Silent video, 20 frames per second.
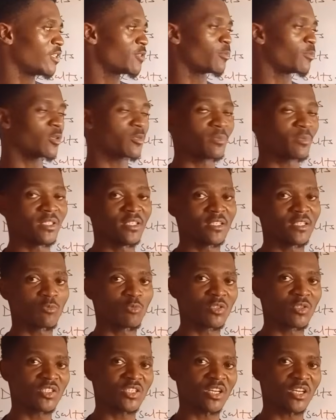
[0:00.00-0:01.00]
litmus, meaning
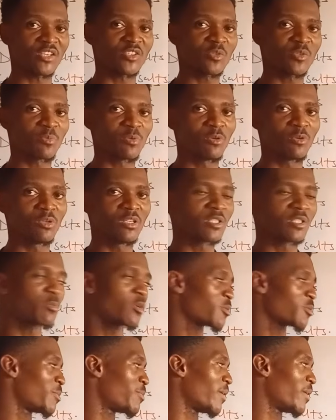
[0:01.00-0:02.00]
it will change blue
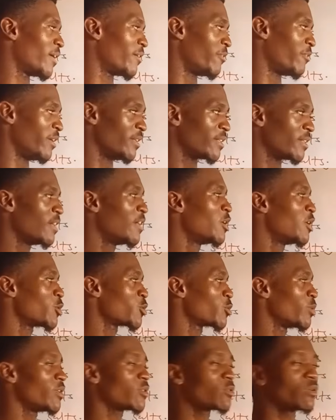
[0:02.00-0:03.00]
litmus paper red.
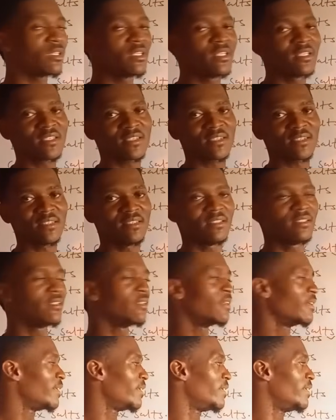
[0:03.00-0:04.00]
So it's only
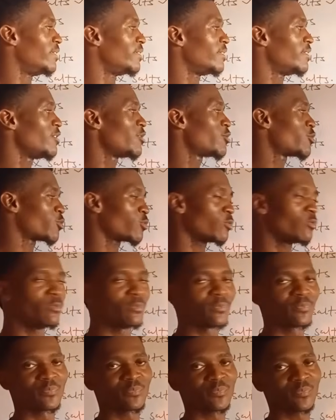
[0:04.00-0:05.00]
seen in these two,
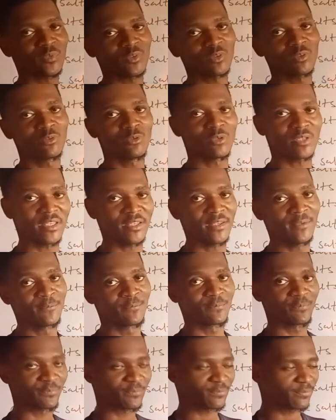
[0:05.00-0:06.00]
okay,
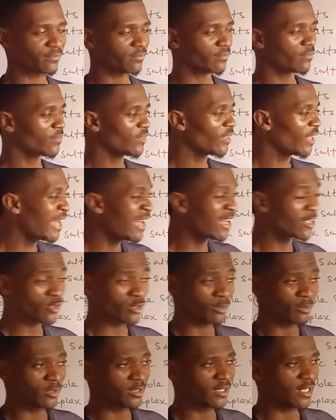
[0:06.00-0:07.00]
and
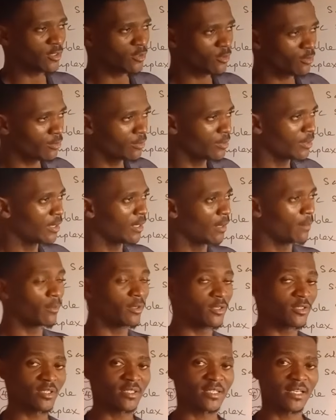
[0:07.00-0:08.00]
some others too.
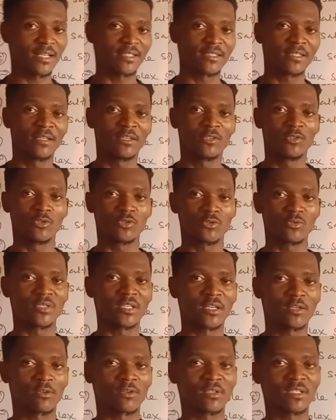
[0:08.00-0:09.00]
But it's just that you should
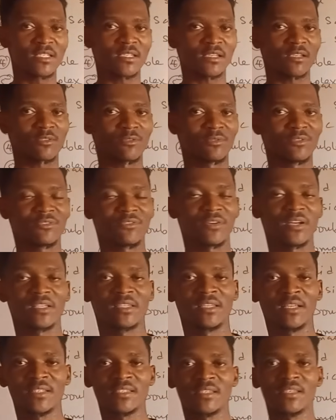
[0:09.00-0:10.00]
take cognizance of the
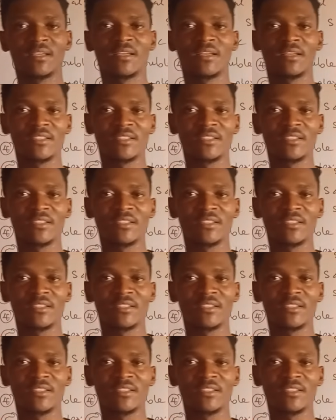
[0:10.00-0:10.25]
fact that